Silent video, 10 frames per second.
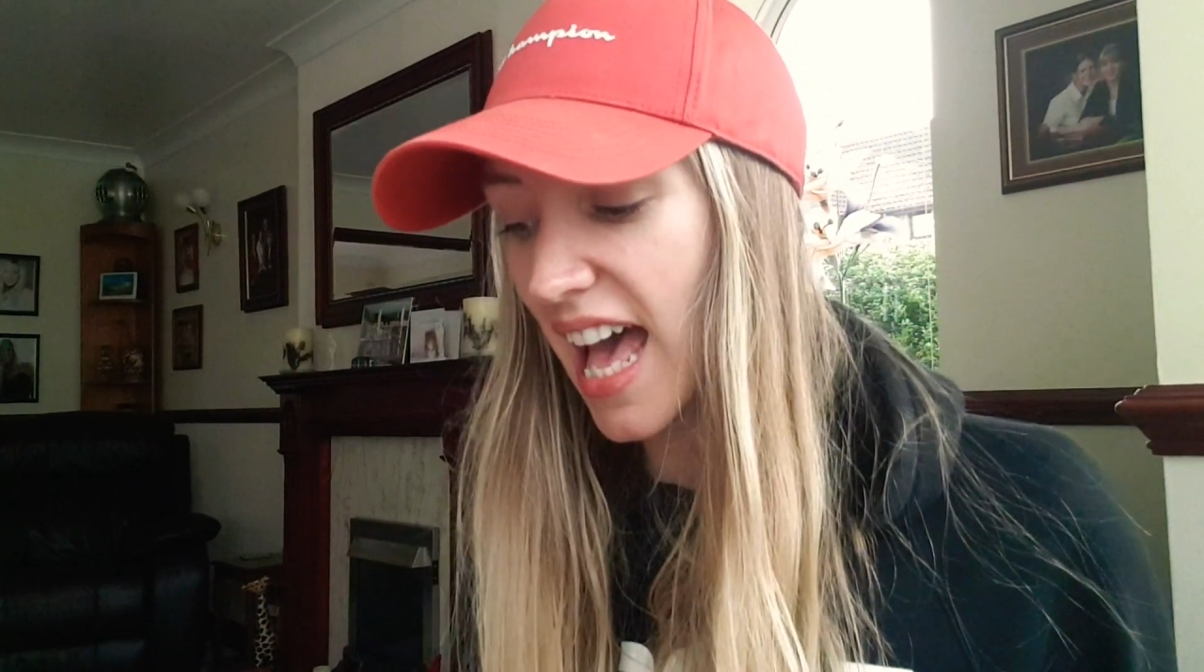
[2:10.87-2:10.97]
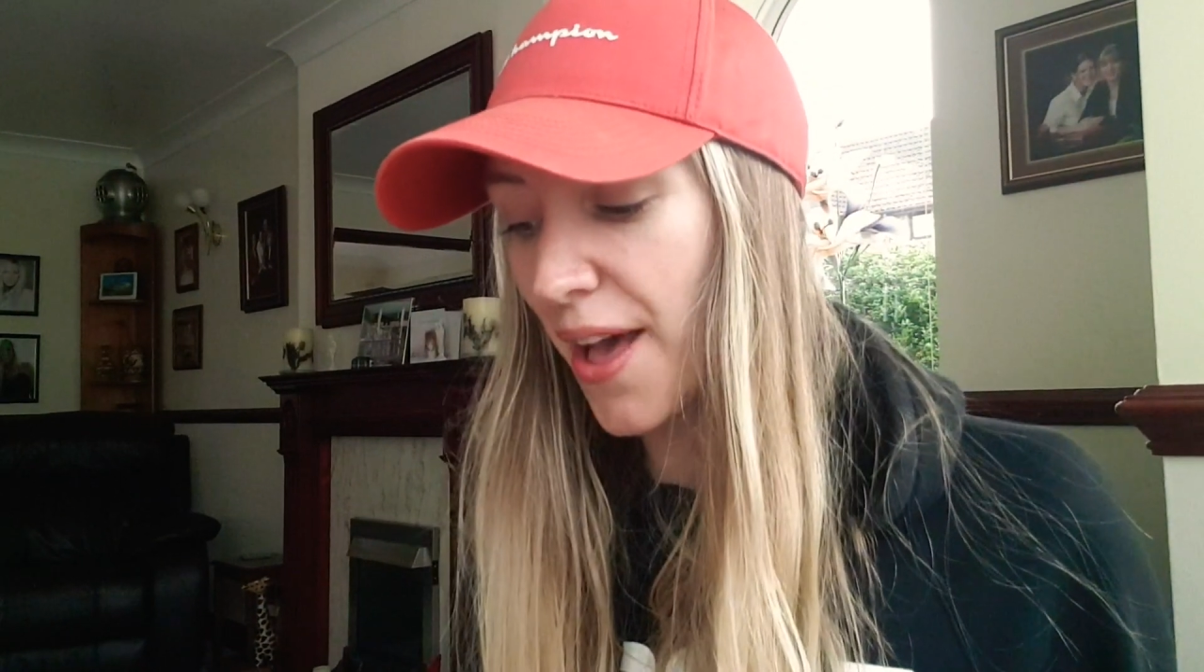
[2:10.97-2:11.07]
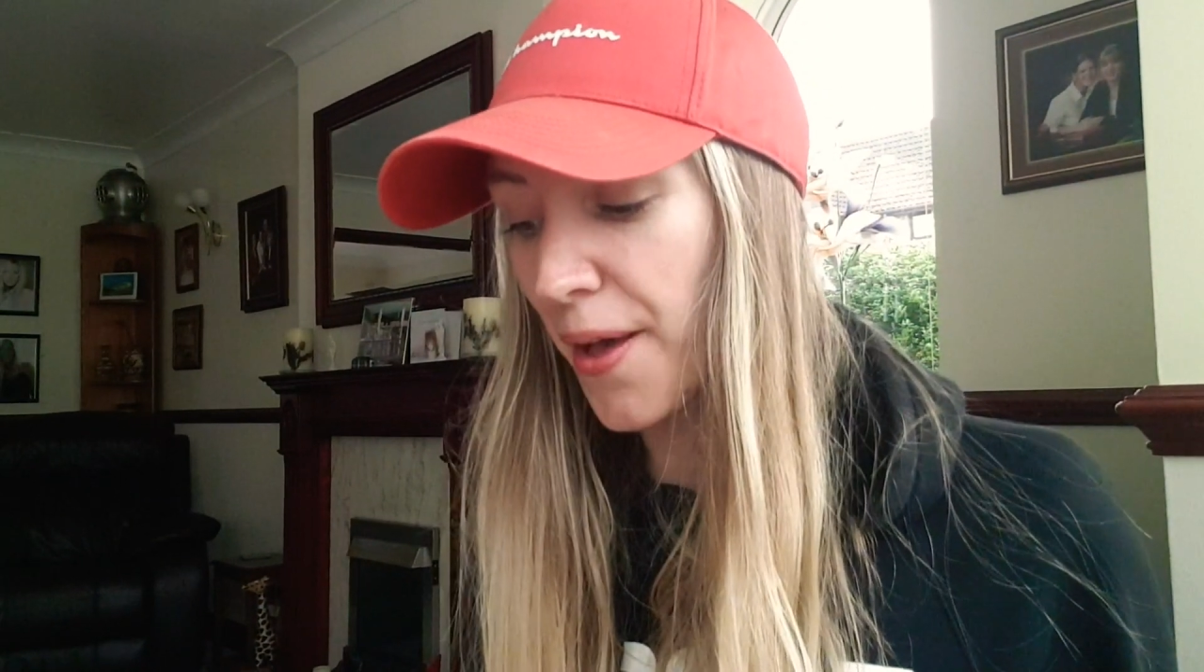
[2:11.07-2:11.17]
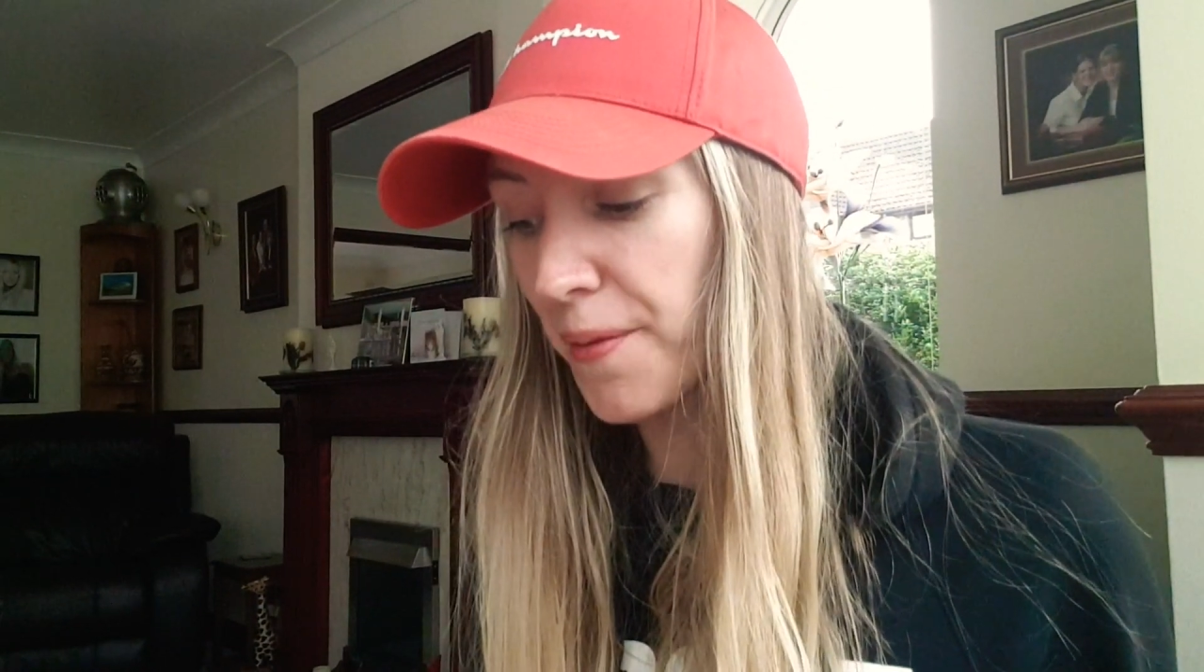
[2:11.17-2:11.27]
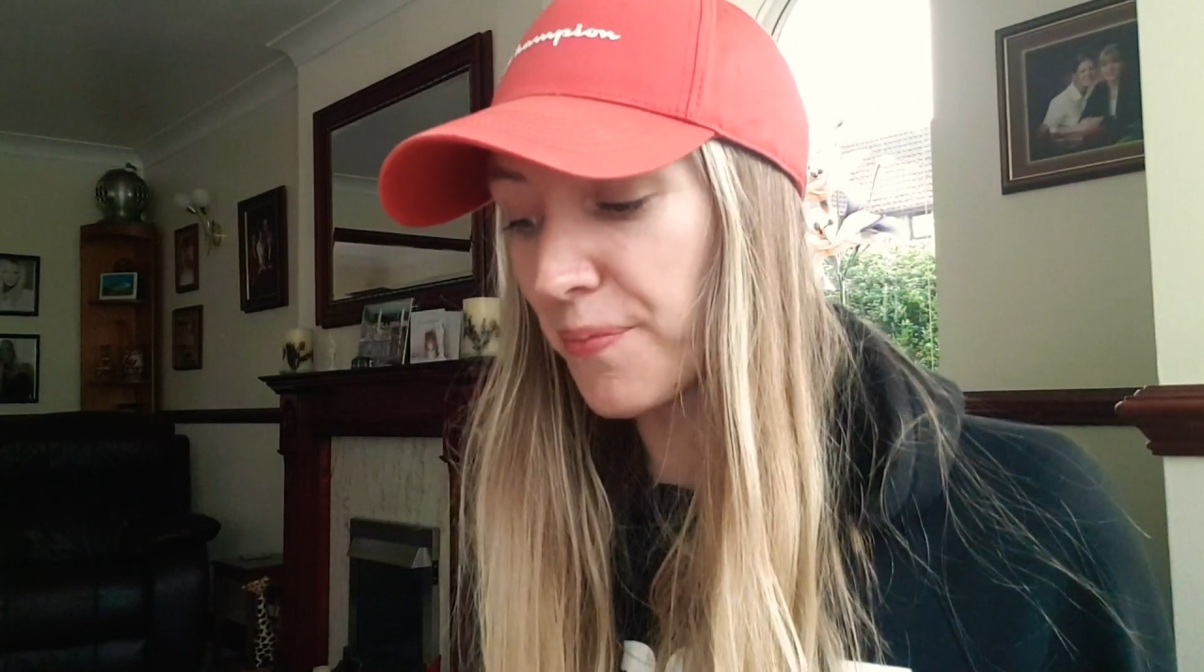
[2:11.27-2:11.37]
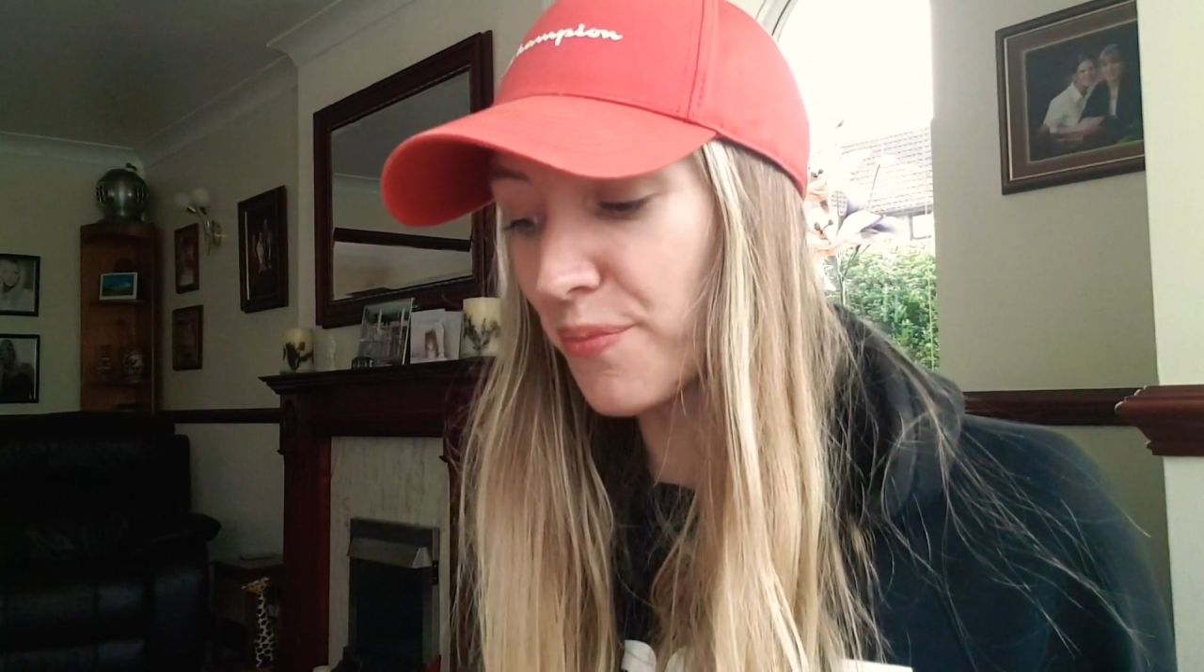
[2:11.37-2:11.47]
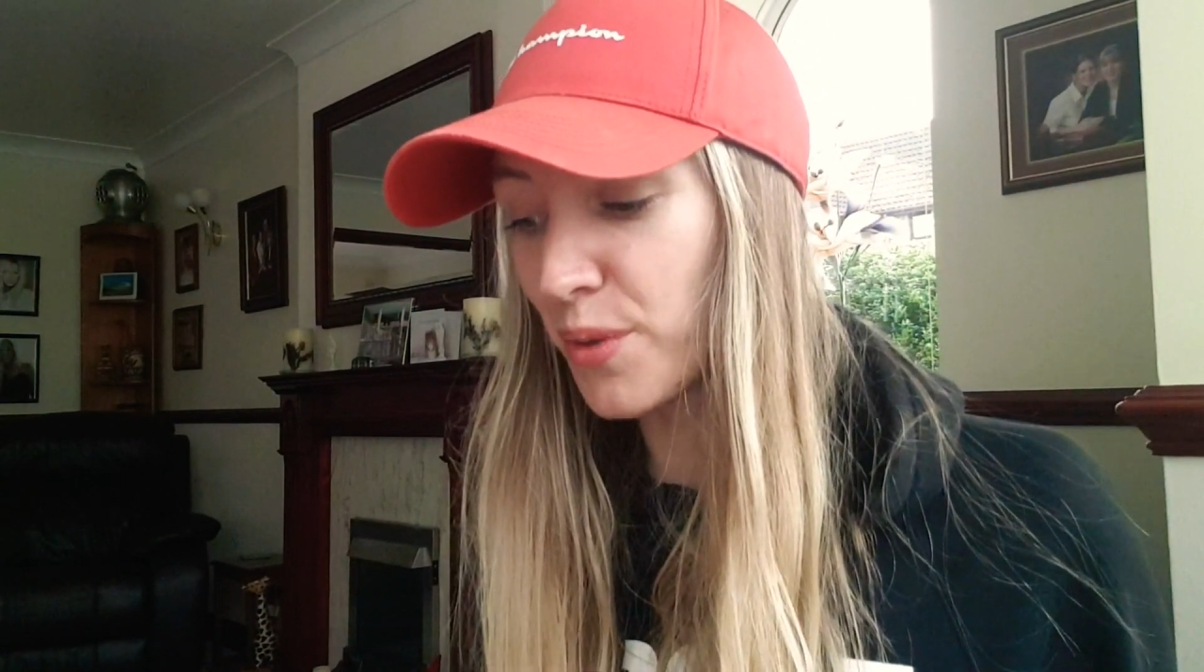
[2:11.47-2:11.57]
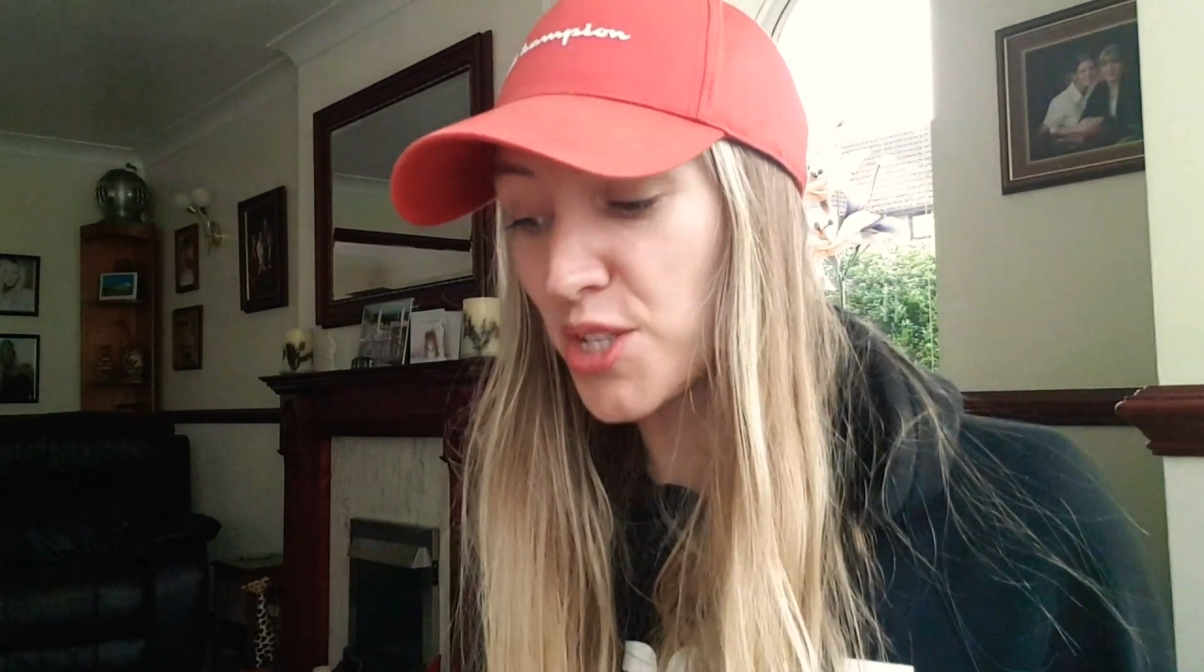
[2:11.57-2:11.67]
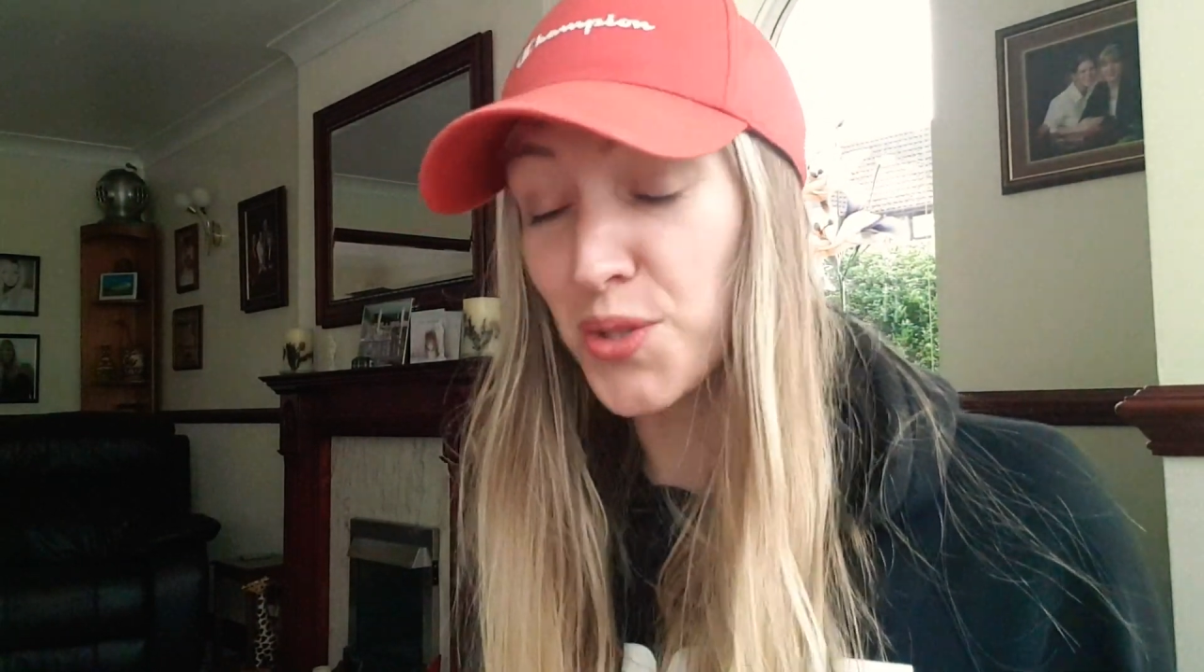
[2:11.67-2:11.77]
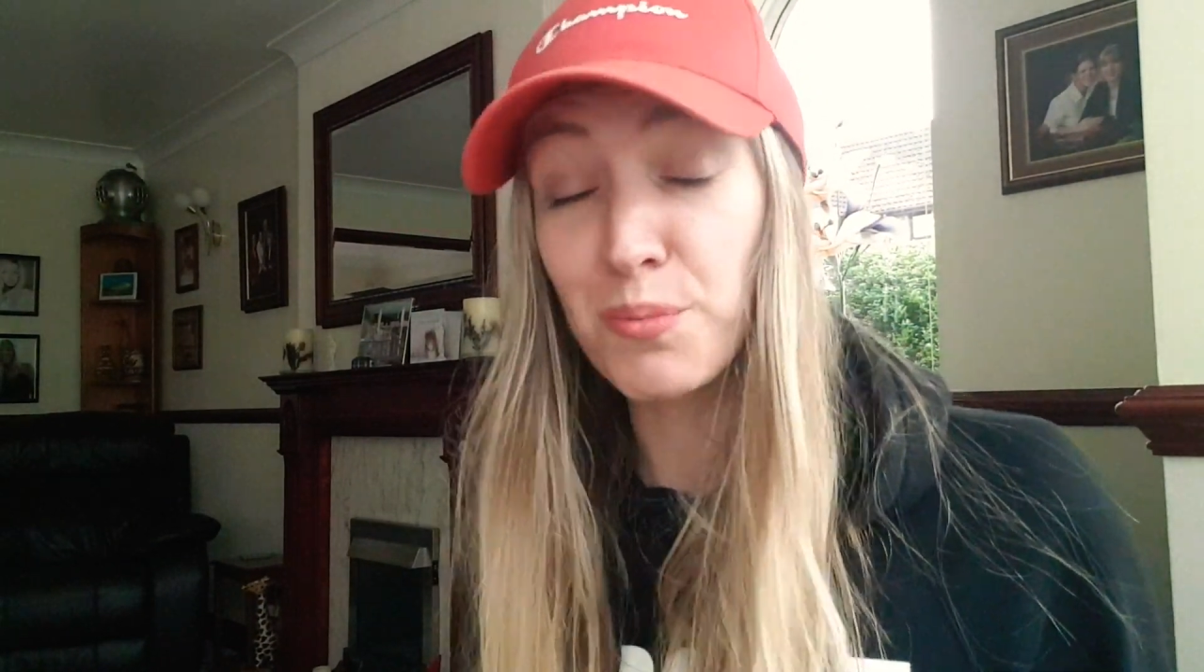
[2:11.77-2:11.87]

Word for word: um, which is